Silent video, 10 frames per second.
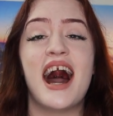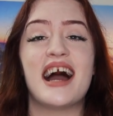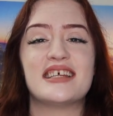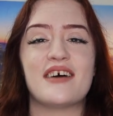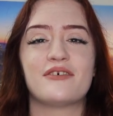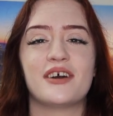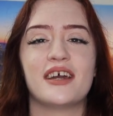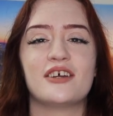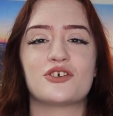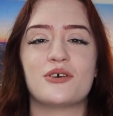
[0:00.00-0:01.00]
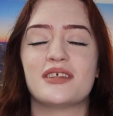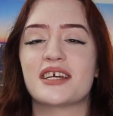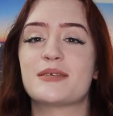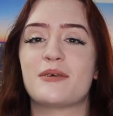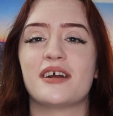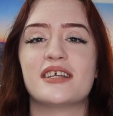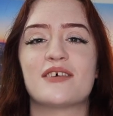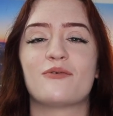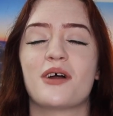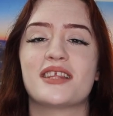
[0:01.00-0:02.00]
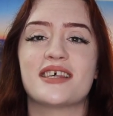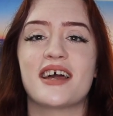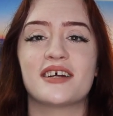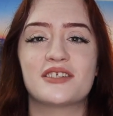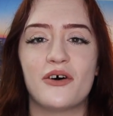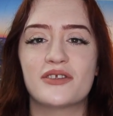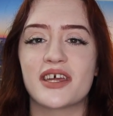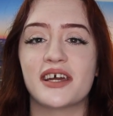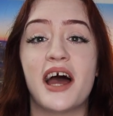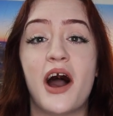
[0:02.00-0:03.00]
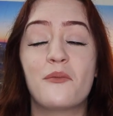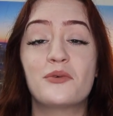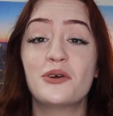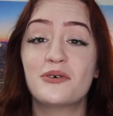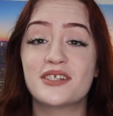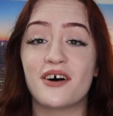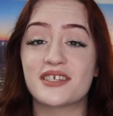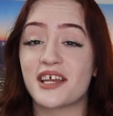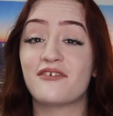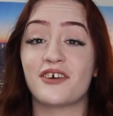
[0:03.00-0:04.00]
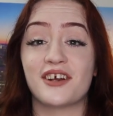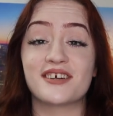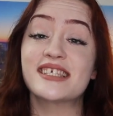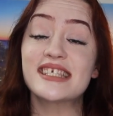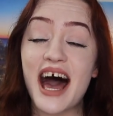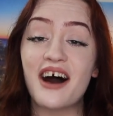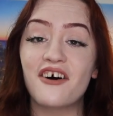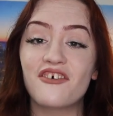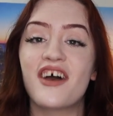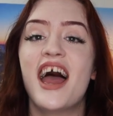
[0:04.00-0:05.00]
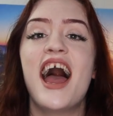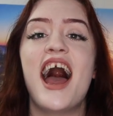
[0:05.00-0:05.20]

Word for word: I definitely show you the experience of what it's like adulting and help you adulting for yourself.